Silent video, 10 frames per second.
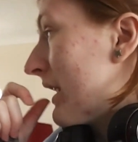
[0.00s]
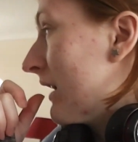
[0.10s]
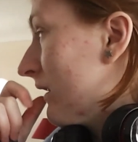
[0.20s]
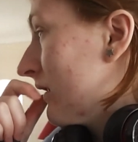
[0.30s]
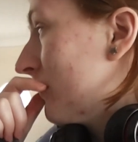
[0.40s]

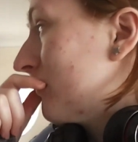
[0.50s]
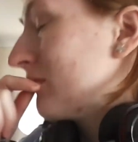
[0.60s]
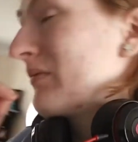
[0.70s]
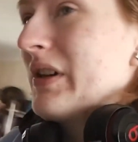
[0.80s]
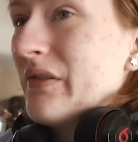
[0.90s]

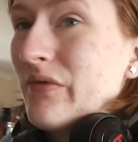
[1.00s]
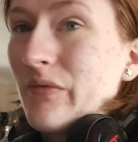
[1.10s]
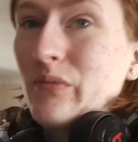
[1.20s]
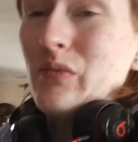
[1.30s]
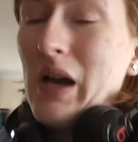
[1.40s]

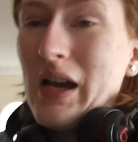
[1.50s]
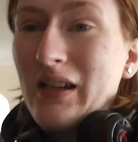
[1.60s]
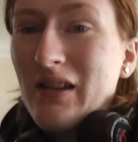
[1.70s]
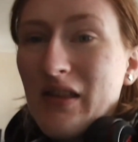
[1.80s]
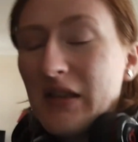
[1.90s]
I've had
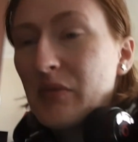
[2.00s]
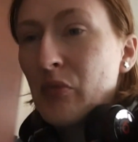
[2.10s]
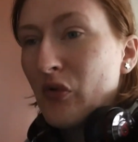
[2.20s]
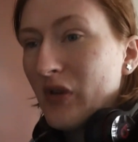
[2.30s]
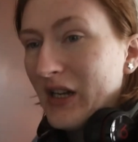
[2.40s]
This
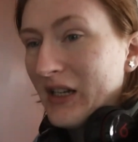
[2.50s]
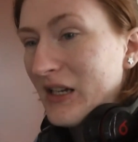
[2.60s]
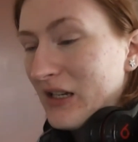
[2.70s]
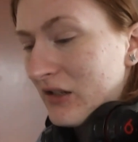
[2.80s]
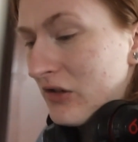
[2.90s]
Morning
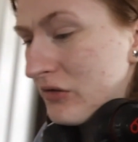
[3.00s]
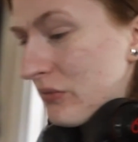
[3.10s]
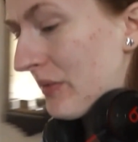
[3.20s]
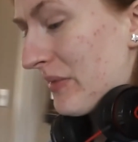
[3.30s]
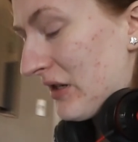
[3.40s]
and Loose
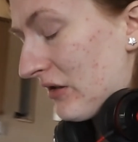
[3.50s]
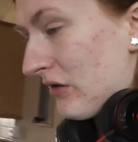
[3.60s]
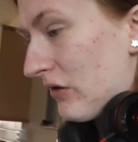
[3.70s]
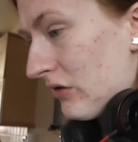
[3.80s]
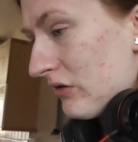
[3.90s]
Women
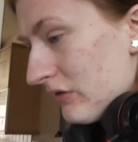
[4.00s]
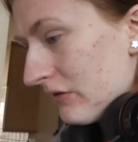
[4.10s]
on